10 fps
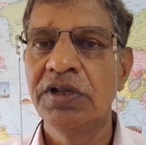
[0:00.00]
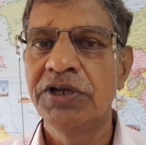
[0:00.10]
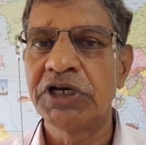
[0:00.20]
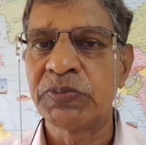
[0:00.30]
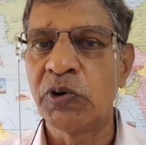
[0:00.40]

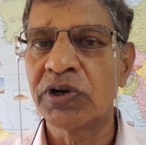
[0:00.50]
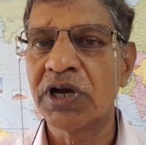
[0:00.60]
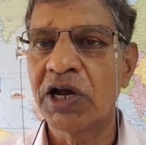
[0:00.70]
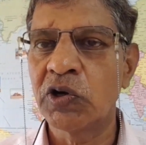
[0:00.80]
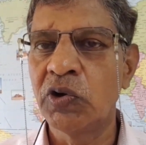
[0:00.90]
Export
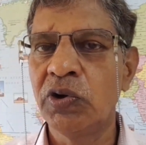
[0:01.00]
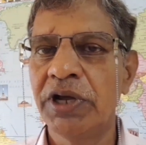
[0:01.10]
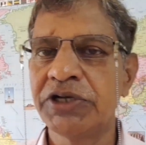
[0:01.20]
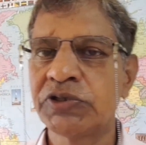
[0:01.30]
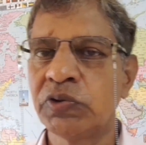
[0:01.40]
cargo
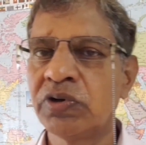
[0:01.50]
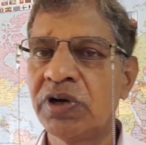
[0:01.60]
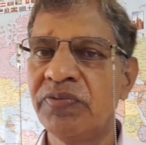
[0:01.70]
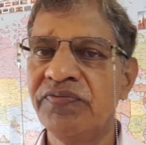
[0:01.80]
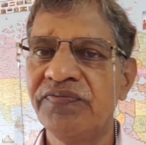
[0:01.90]
has to
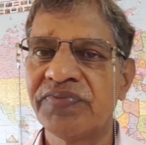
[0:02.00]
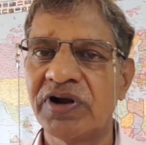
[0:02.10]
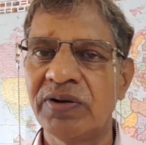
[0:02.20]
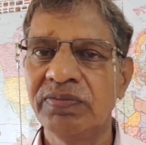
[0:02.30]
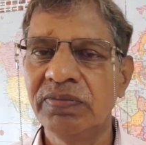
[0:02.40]
come
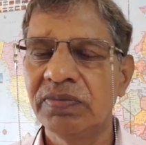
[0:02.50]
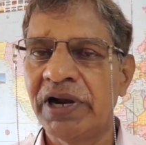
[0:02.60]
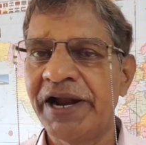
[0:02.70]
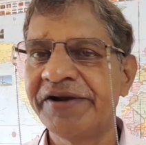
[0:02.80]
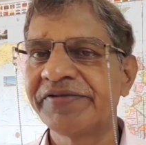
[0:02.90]
from
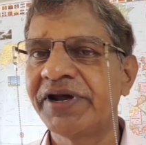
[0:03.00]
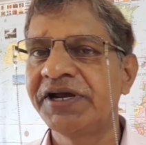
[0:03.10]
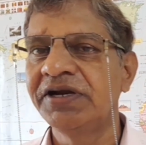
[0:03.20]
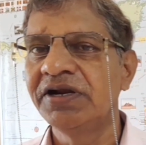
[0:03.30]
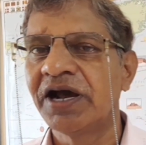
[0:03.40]
land
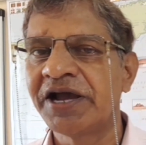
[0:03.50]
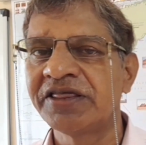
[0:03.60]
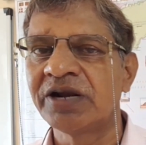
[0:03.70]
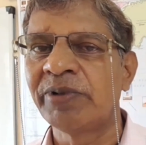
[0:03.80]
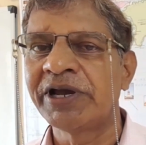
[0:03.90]
side
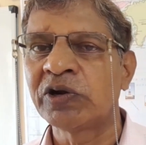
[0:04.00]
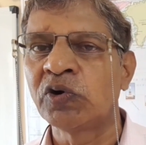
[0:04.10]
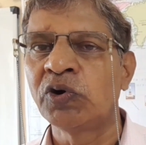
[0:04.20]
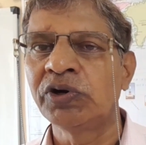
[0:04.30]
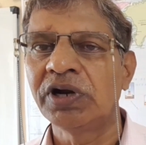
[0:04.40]
either by
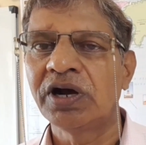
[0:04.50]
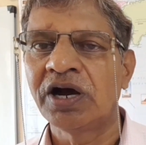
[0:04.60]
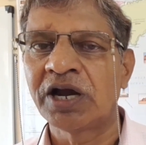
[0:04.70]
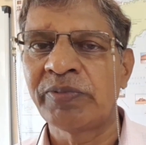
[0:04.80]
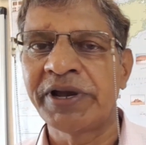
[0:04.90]
road
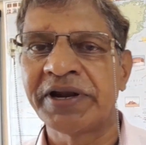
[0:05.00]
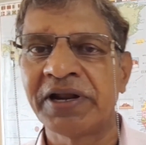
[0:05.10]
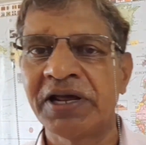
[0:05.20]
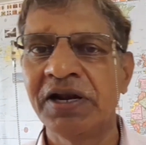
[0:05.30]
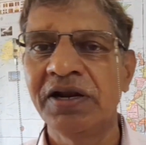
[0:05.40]
or by
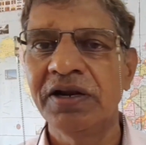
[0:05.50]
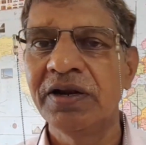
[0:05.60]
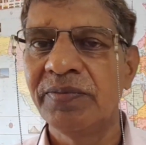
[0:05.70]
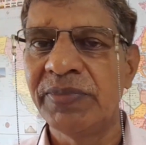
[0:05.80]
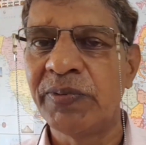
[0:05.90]
rail
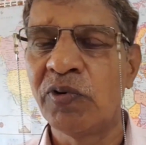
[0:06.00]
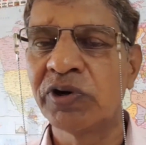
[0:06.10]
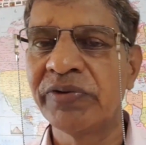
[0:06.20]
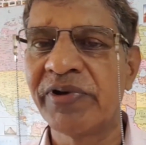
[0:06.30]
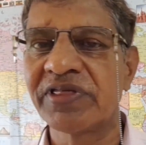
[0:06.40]
before
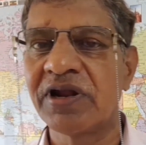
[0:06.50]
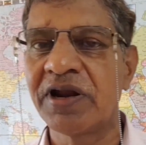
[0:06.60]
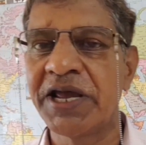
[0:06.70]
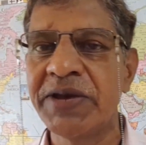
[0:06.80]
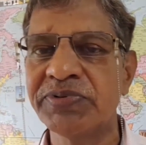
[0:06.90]
the vessel
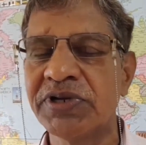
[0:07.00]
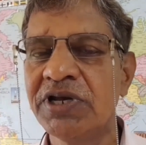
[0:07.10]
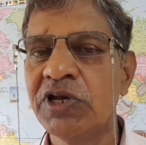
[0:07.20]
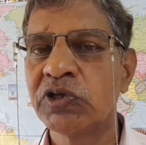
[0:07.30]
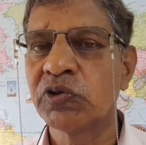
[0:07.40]
arrives.
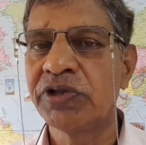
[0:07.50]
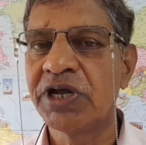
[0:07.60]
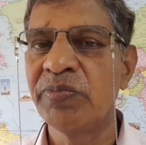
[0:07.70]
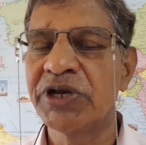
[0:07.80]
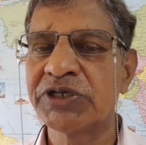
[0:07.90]
So there
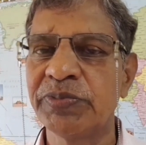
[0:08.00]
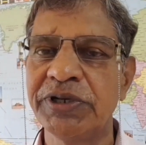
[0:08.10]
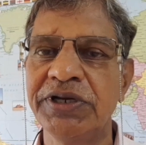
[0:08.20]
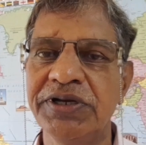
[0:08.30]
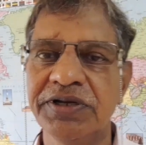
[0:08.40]
must
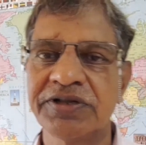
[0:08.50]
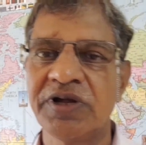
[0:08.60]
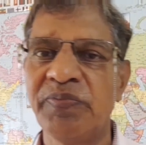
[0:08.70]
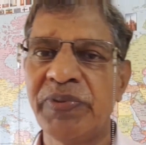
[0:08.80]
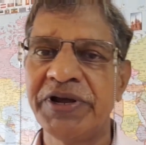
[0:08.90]
be
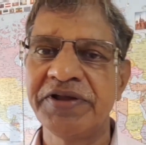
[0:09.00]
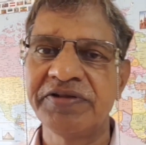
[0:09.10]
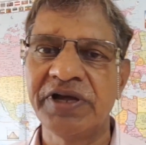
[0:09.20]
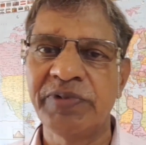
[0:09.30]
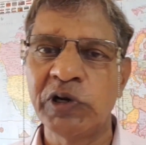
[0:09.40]
some place
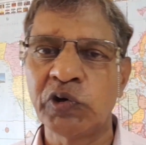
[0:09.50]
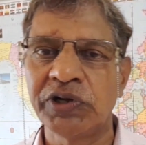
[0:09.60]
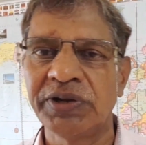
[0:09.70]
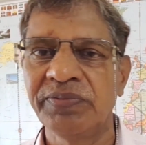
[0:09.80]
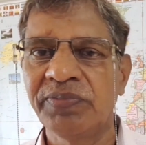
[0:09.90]
given to
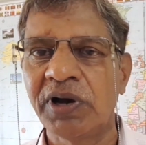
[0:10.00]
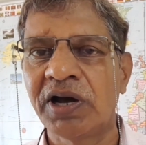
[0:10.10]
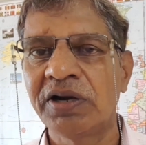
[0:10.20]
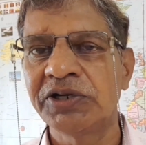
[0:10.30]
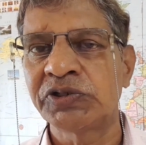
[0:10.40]
him
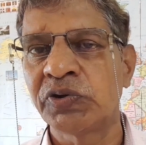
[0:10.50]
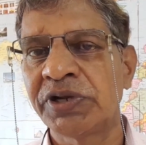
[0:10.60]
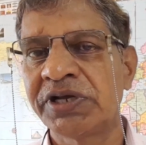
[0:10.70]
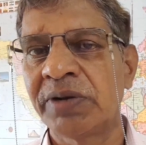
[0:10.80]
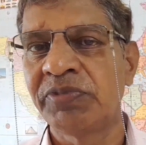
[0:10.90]
for
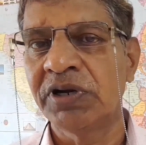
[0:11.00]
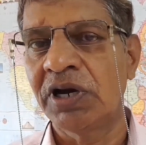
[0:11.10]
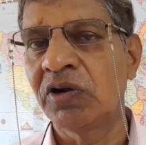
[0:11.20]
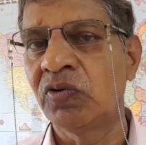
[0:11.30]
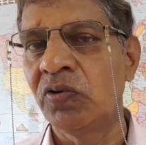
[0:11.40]
storage of the
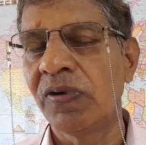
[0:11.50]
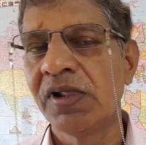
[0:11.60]
cargo.